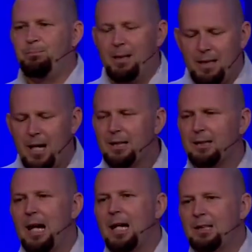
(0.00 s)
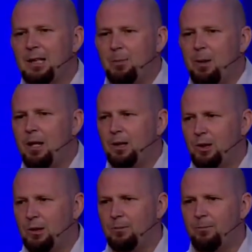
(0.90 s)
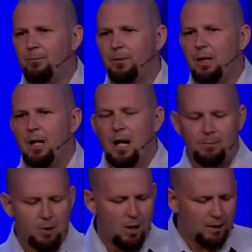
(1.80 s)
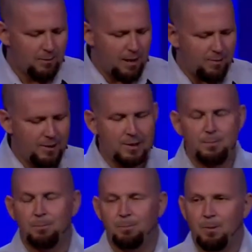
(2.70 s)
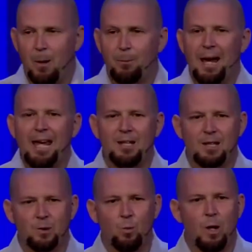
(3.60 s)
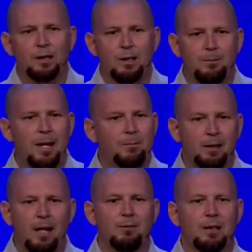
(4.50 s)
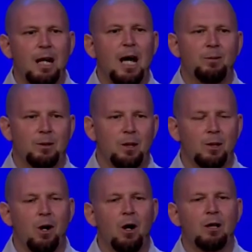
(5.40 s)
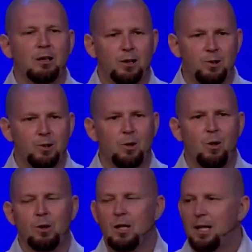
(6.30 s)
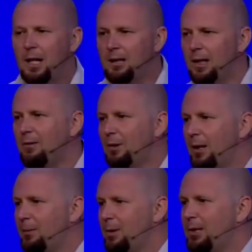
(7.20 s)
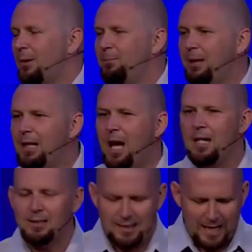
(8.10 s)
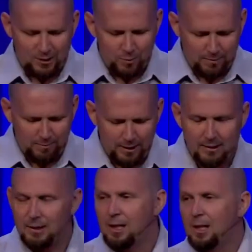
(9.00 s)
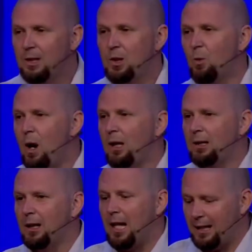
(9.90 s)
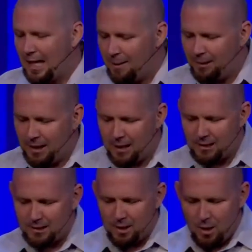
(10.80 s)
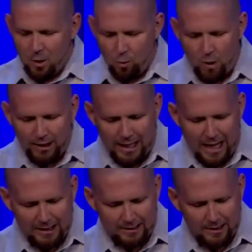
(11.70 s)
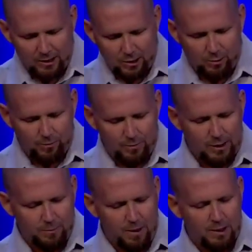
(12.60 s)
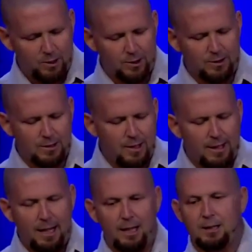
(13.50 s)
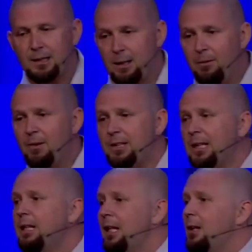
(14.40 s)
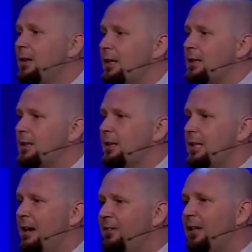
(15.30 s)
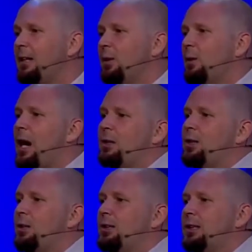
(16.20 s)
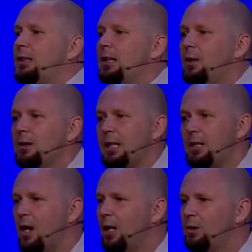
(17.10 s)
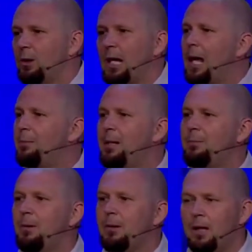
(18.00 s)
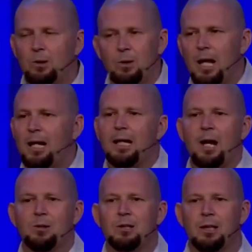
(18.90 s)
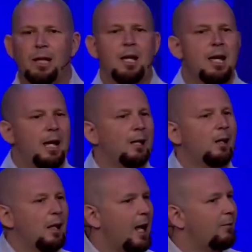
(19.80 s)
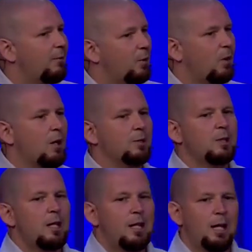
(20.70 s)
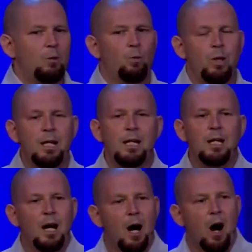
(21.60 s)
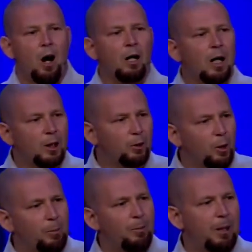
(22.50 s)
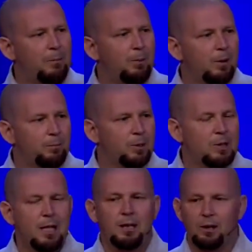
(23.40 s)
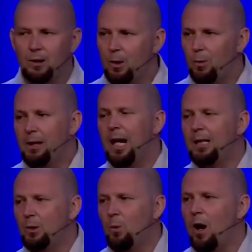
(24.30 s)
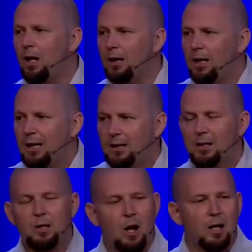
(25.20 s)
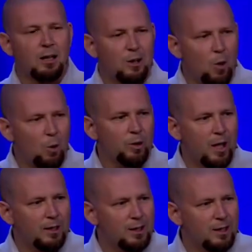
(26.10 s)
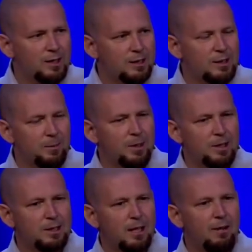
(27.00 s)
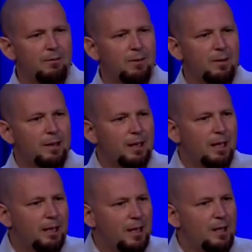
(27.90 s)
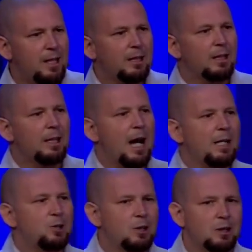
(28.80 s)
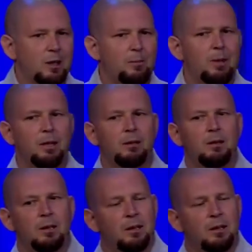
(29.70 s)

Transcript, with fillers: because God's going to punish you. I'm talking about this obeying this one commandment, loving God with all your heart and your soul, and love your neighbor yourself, because that's what it means to walk in the light, not because what God is going to do is punish us. And some of us need to hear this. Definitely the Rock Church needs to hear this. I talk to a lot of people, I do a lot of counseling, I handle a lot of phone calls, and we are a group of people in particular that we like to walk in the dark and hold on to this some of this stuff and, and think that God's just going to be